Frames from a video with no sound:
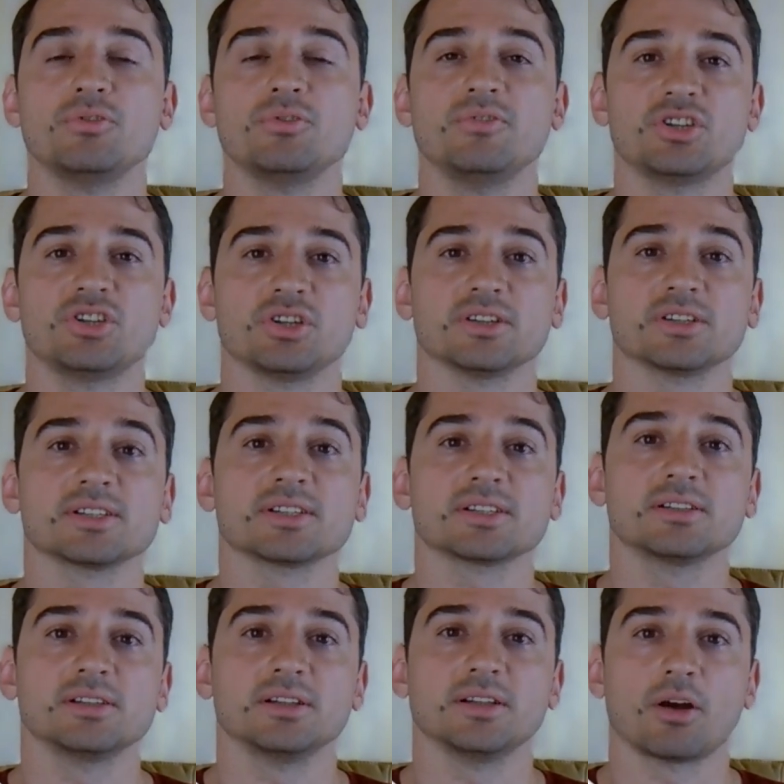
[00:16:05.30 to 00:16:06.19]

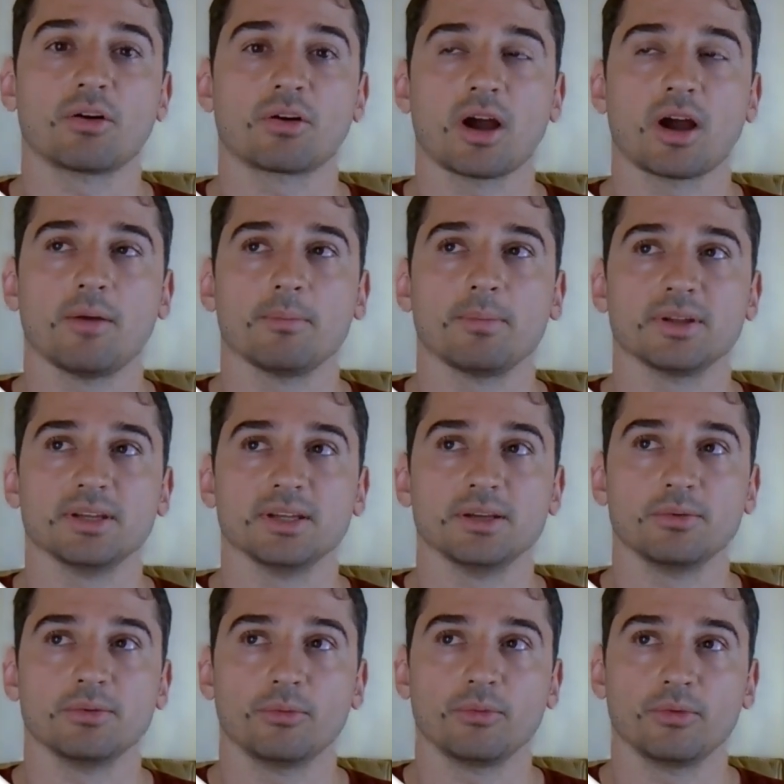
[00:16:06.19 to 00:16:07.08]
divisions in our
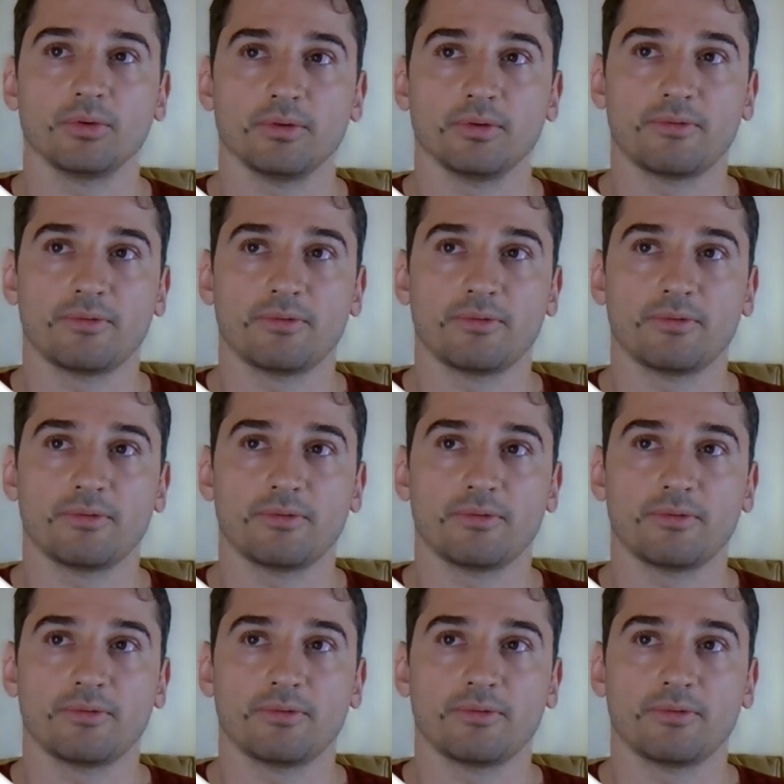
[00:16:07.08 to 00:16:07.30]
company.